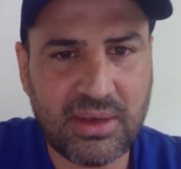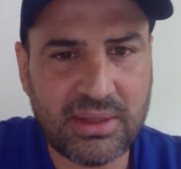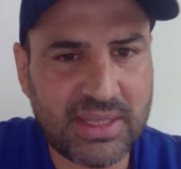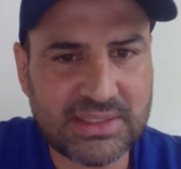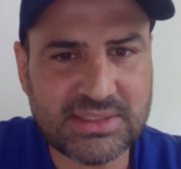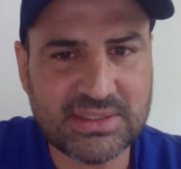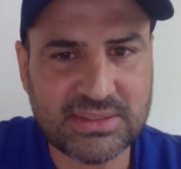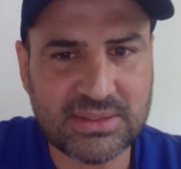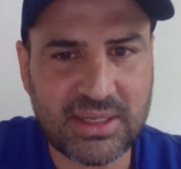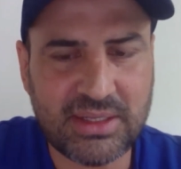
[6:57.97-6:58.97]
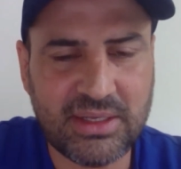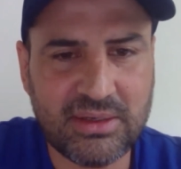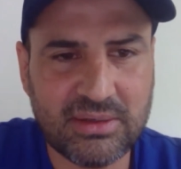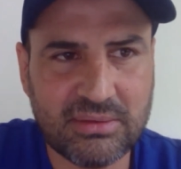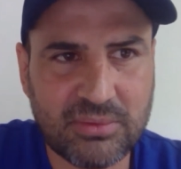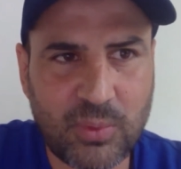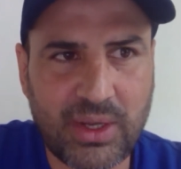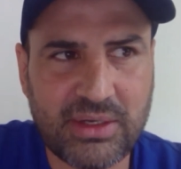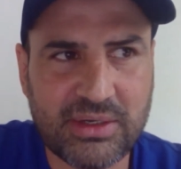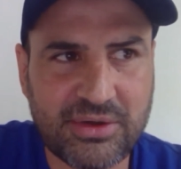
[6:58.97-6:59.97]
And that's, I think,
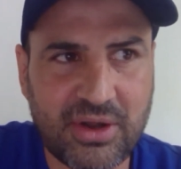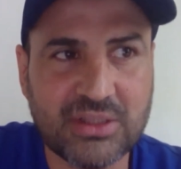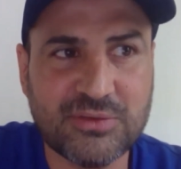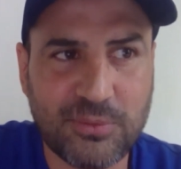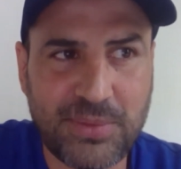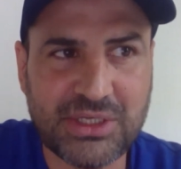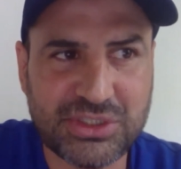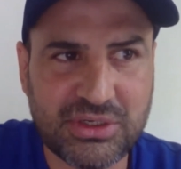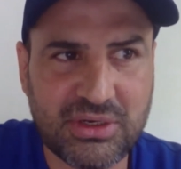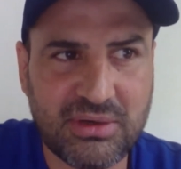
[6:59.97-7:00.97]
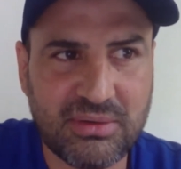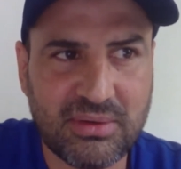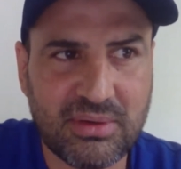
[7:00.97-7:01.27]
quite transformational